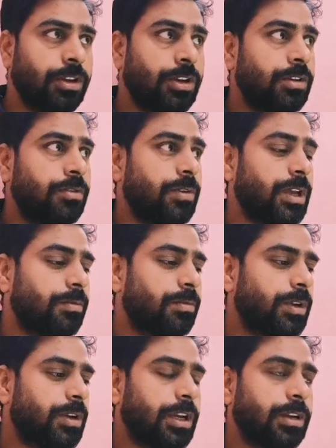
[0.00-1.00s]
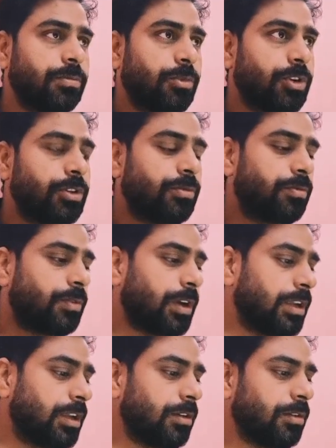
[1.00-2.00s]
where we can modify
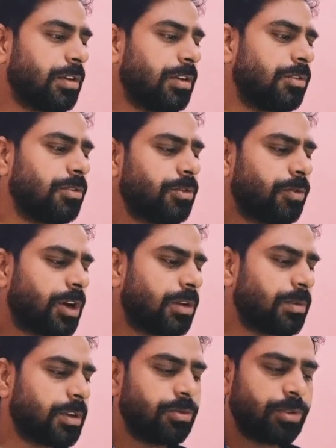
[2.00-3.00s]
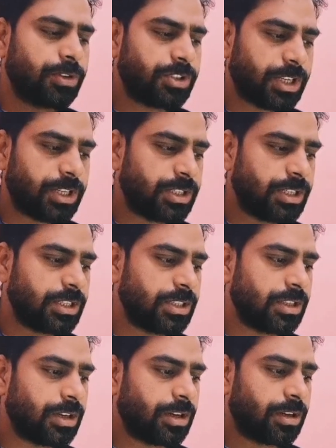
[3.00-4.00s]
you whatever your changes in
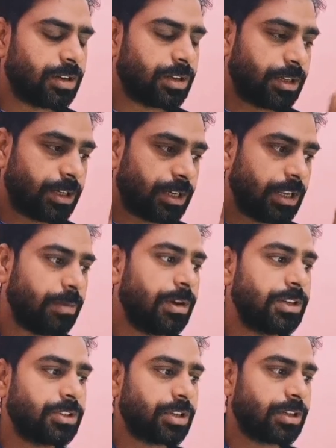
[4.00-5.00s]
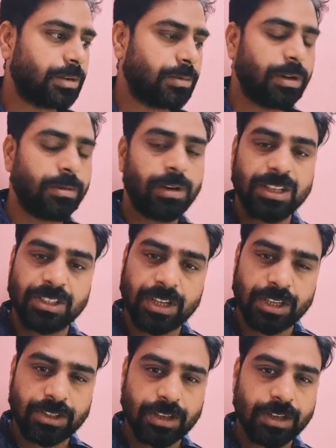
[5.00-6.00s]
the table level
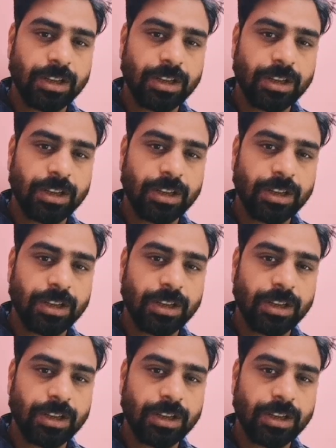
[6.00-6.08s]
structure